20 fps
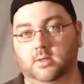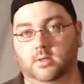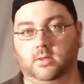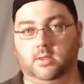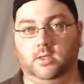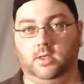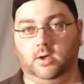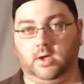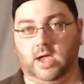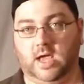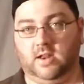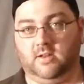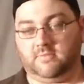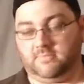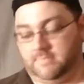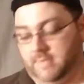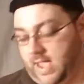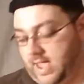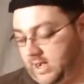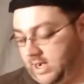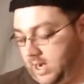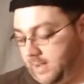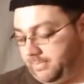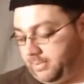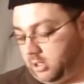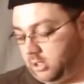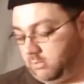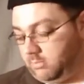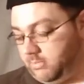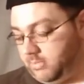you know, kind of add it up a
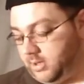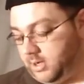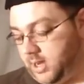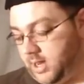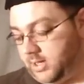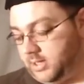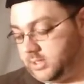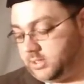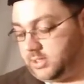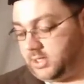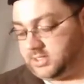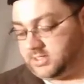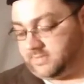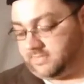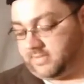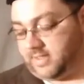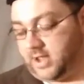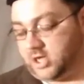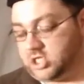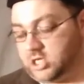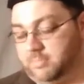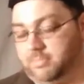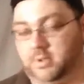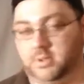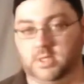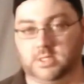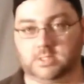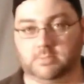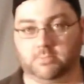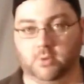little bit, and so does the flash up. But
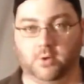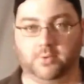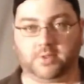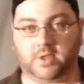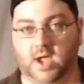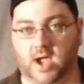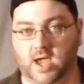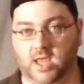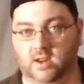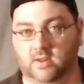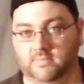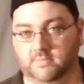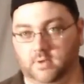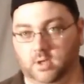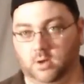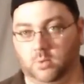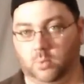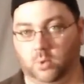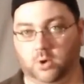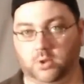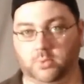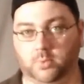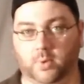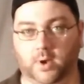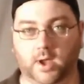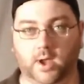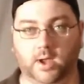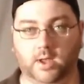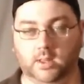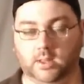these are both kind of
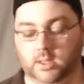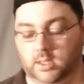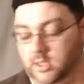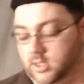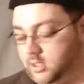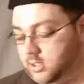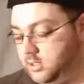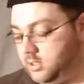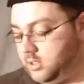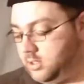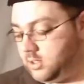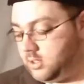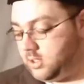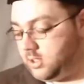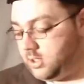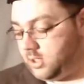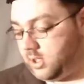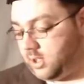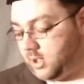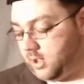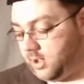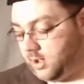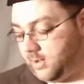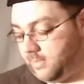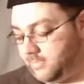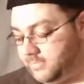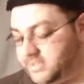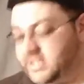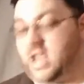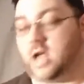worthwhile
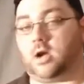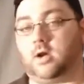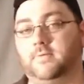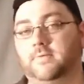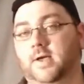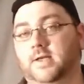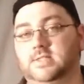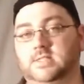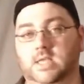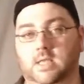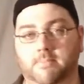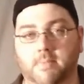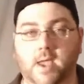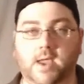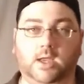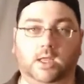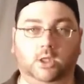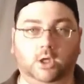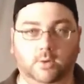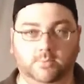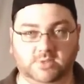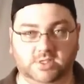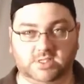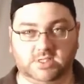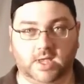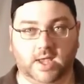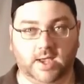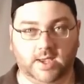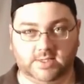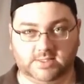sacrifices that you make in terms of
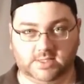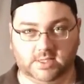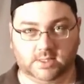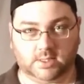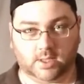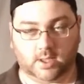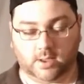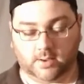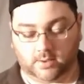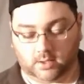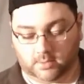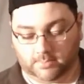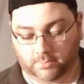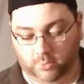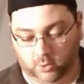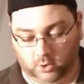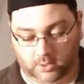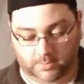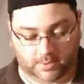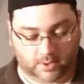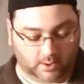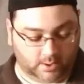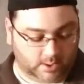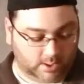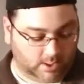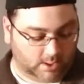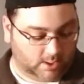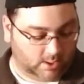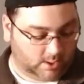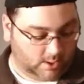size and
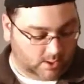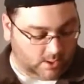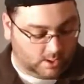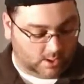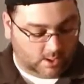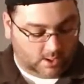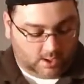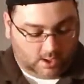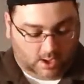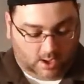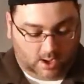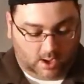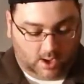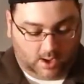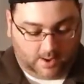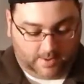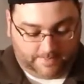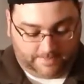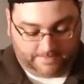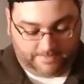portability. Go